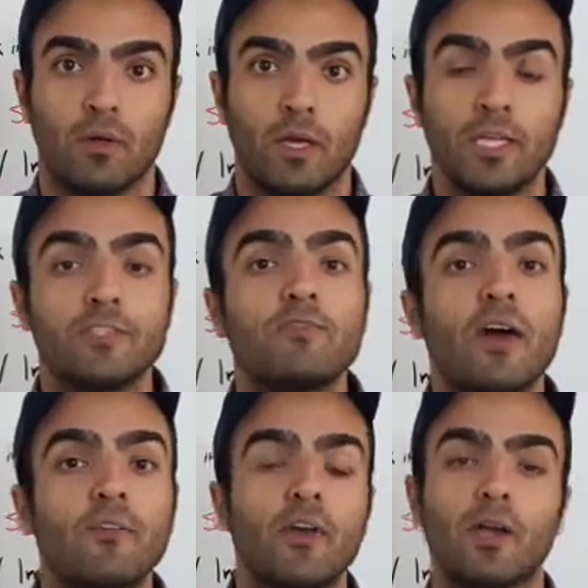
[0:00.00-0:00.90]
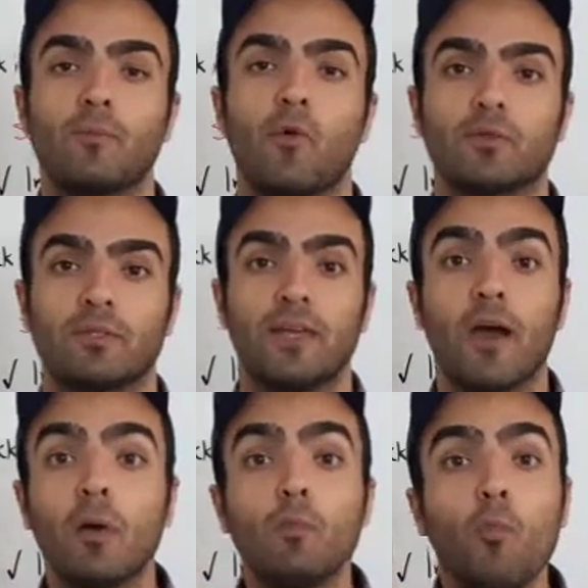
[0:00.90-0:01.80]
It's very, very important. They
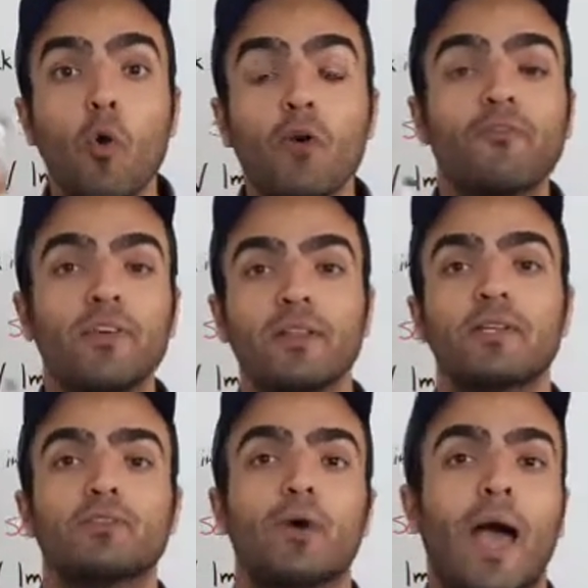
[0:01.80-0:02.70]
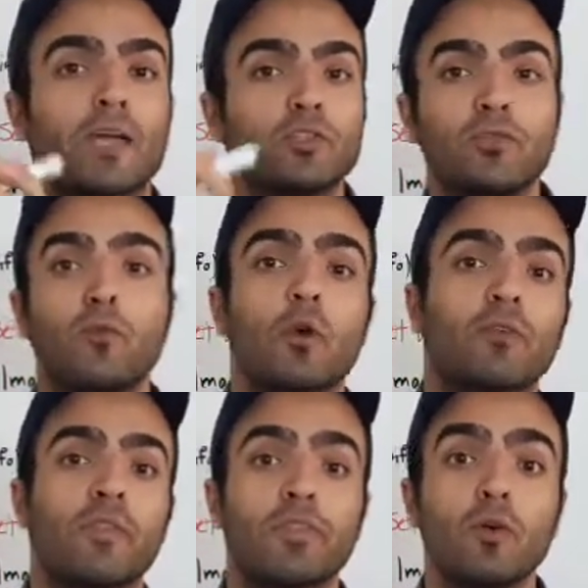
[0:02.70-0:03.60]
are more willing to actually work
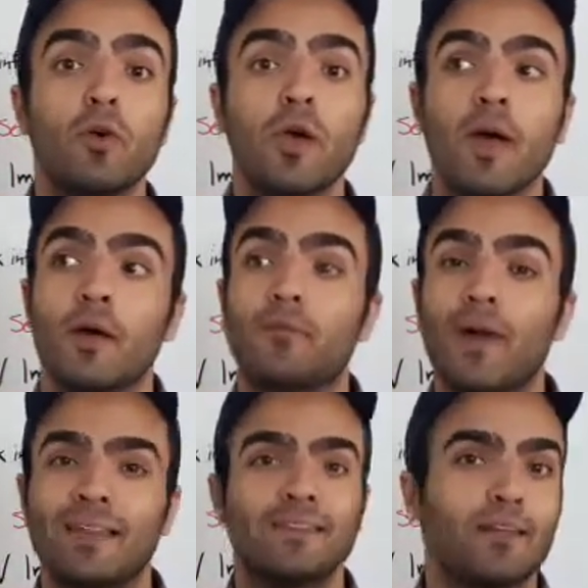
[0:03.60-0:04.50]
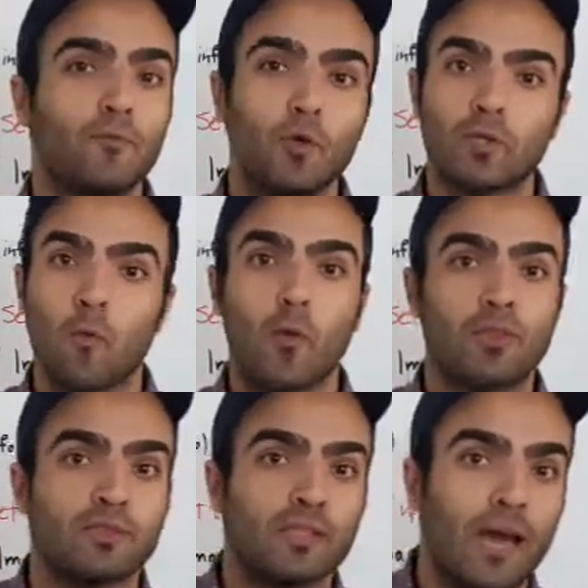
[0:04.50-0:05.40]
with you rather than working
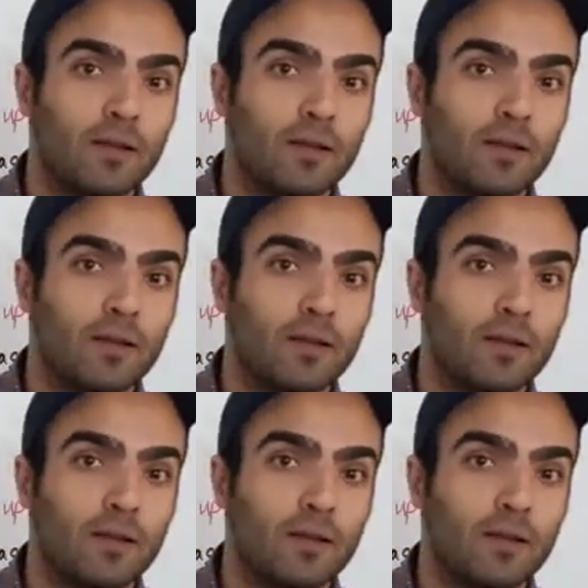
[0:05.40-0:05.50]
with